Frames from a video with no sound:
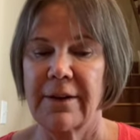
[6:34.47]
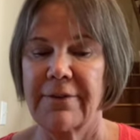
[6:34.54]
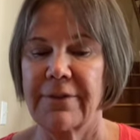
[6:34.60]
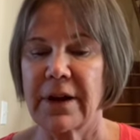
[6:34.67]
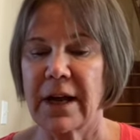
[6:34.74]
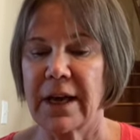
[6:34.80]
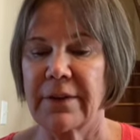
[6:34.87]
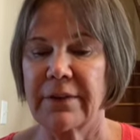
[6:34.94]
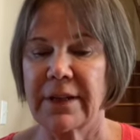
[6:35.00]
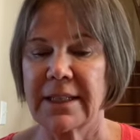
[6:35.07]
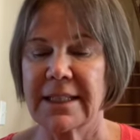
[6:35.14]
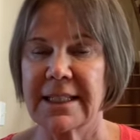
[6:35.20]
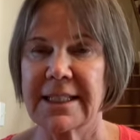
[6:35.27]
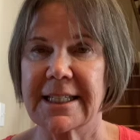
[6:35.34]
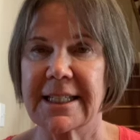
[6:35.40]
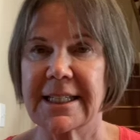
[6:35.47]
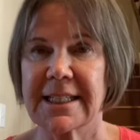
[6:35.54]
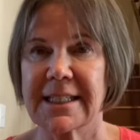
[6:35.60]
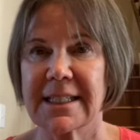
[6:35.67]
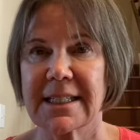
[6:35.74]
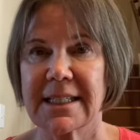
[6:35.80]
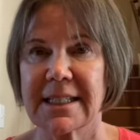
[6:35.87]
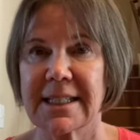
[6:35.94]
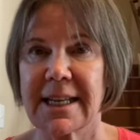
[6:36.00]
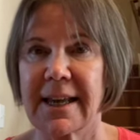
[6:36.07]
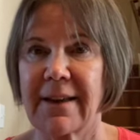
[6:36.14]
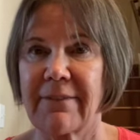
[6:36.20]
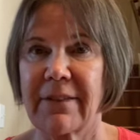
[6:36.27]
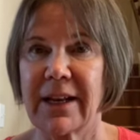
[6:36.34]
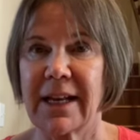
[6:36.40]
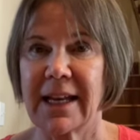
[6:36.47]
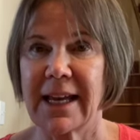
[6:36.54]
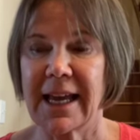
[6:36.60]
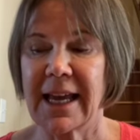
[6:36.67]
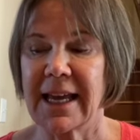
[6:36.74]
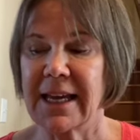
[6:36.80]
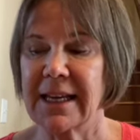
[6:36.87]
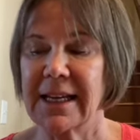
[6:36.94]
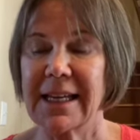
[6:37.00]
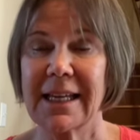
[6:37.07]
5, 6, 7, 8.